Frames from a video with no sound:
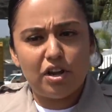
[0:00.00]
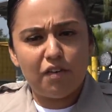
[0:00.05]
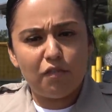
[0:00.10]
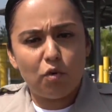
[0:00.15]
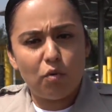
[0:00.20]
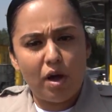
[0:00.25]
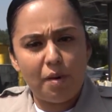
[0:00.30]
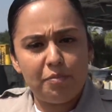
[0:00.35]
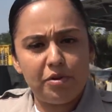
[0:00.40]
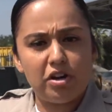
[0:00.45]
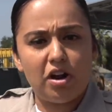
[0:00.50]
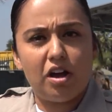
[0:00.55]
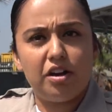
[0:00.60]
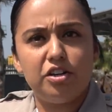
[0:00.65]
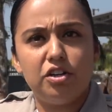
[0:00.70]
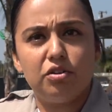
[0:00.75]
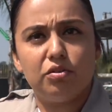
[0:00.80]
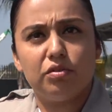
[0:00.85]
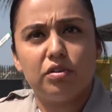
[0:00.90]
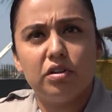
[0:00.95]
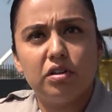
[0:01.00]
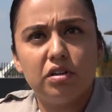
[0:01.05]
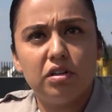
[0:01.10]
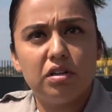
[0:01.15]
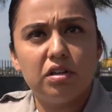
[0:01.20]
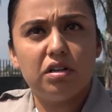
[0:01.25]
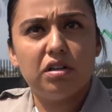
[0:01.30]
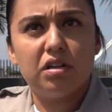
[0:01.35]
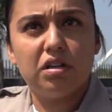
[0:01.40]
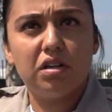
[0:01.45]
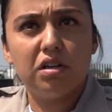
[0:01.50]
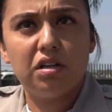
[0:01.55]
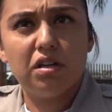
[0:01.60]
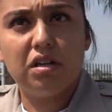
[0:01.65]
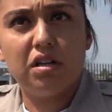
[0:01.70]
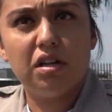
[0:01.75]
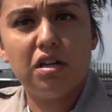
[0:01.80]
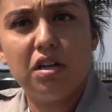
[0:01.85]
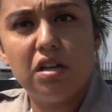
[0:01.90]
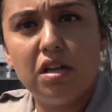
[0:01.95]
you have a weapon on you? I don't answer
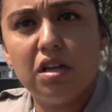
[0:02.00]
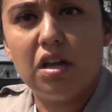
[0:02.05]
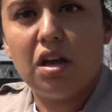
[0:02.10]
questions.